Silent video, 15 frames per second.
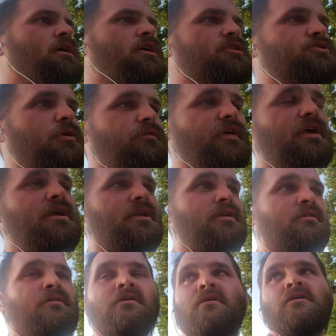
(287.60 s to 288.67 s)
so then,
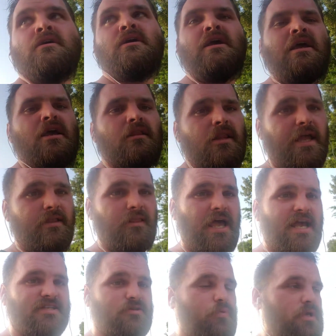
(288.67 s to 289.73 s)
like
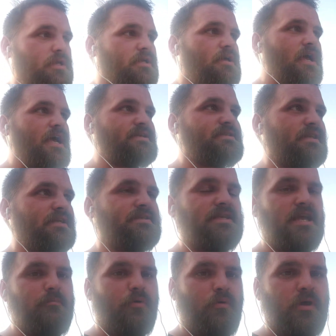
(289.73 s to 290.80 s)
last week, as an
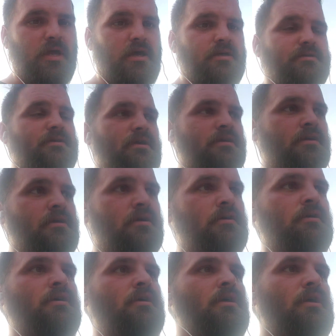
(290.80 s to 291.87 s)
example, guys,
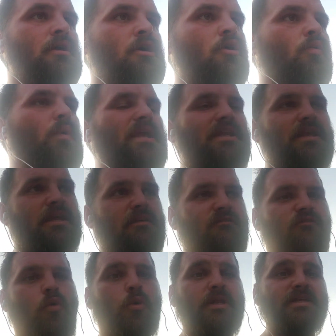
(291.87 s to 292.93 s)
we did
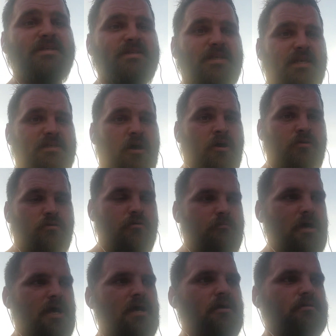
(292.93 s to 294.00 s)
4,600
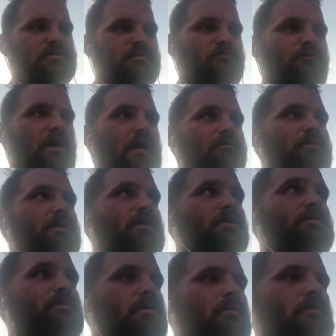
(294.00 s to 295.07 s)
miles in 5 days.